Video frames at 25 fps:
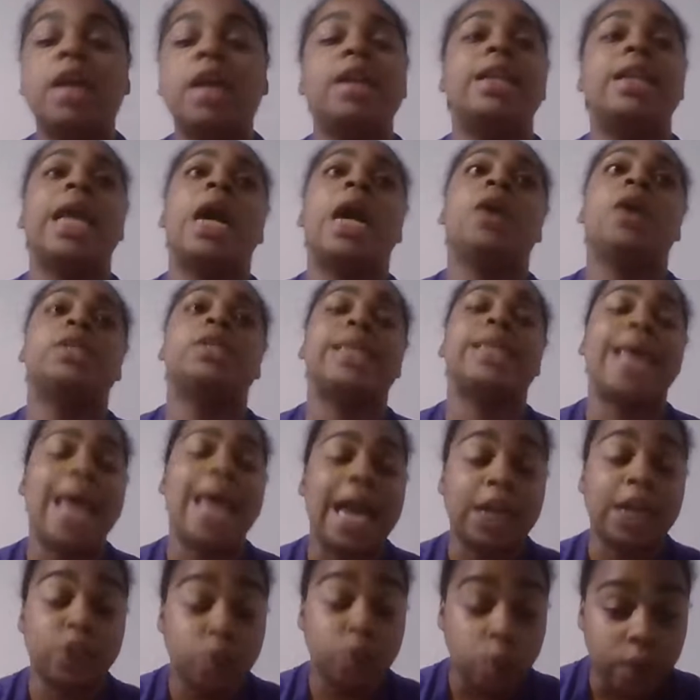now it's an
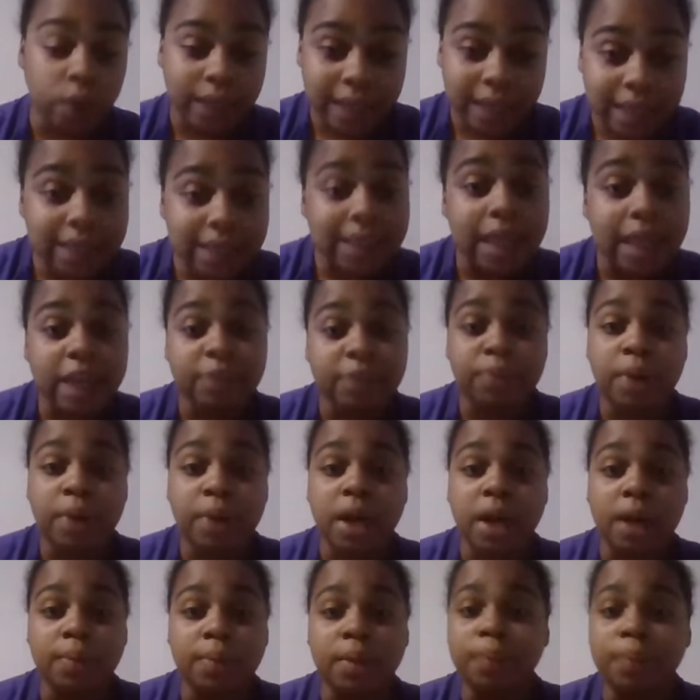actual in-life
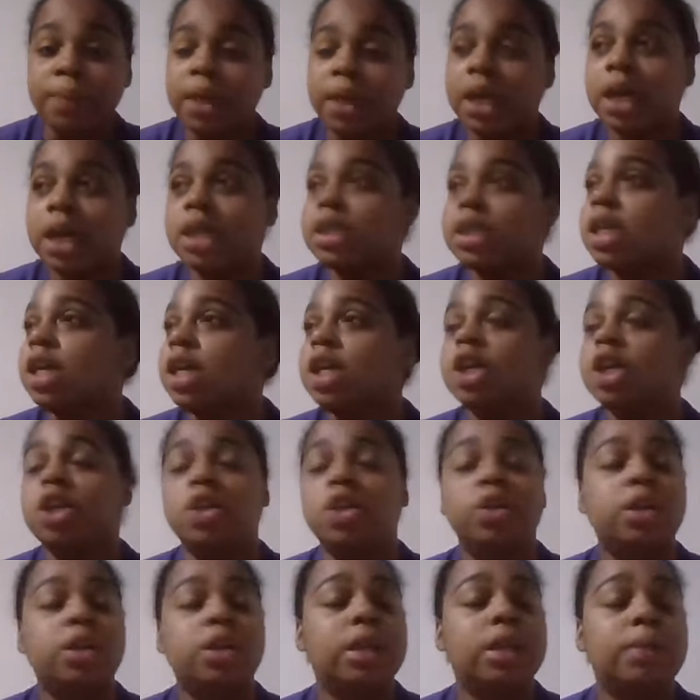problem because
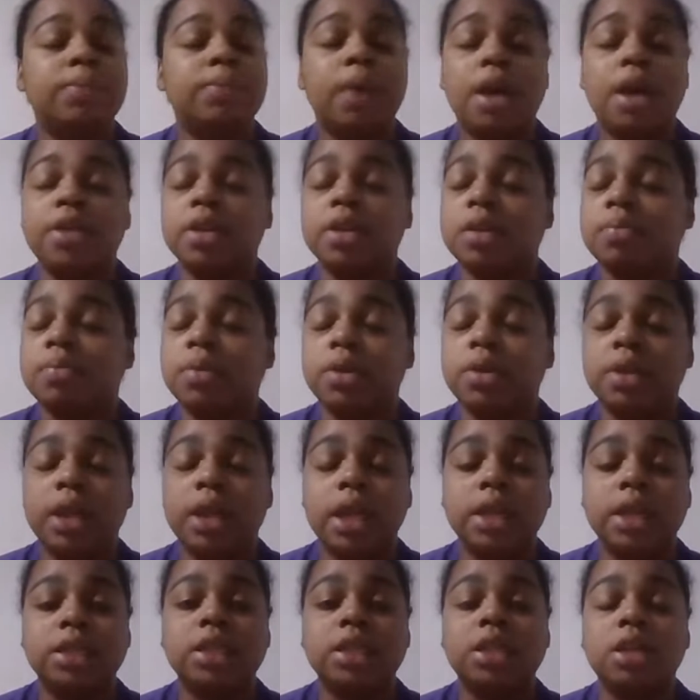you didn't bother
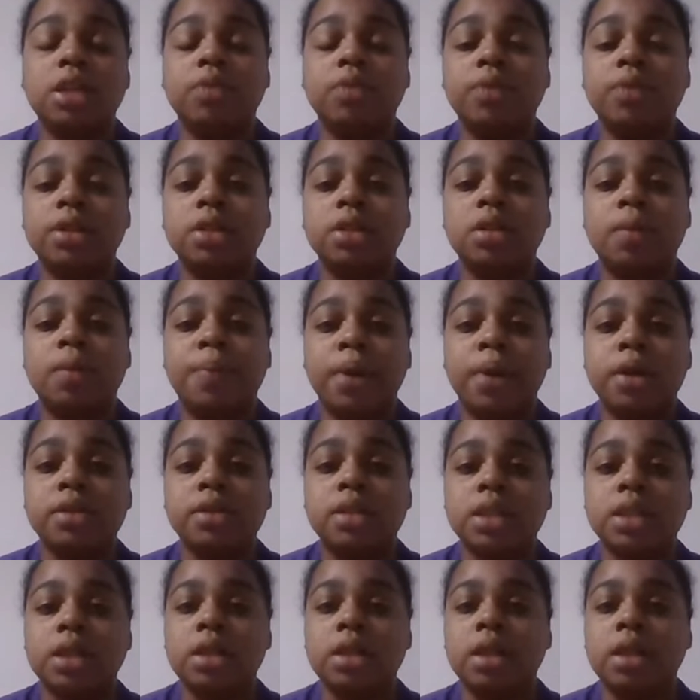communicating to the original
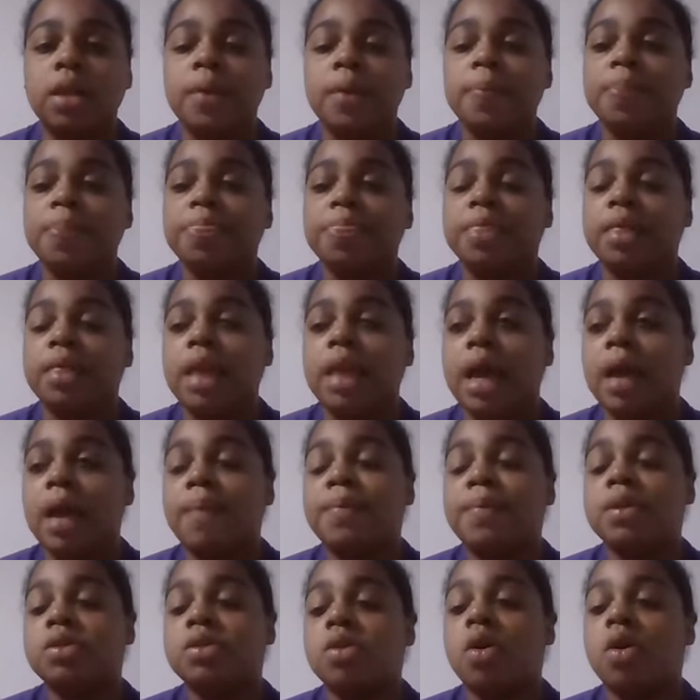person. That
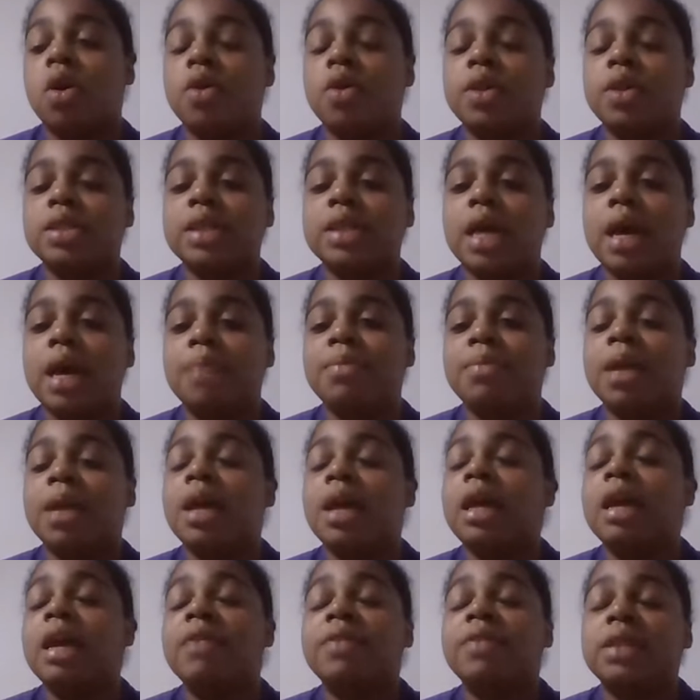happens all the time.
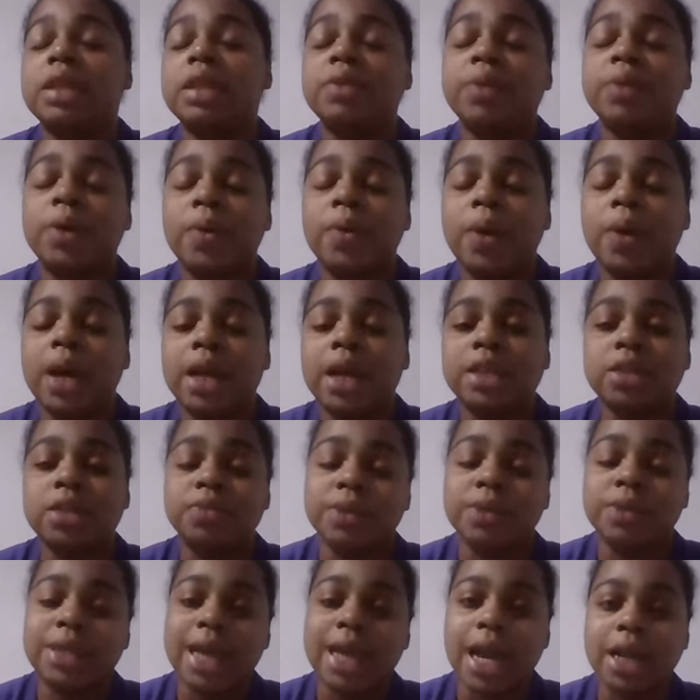Not everything requires a
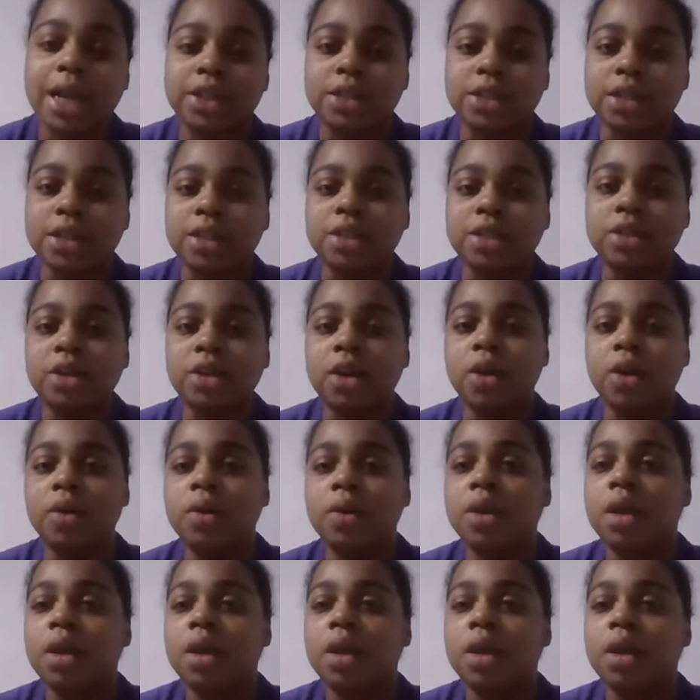reaction, you know.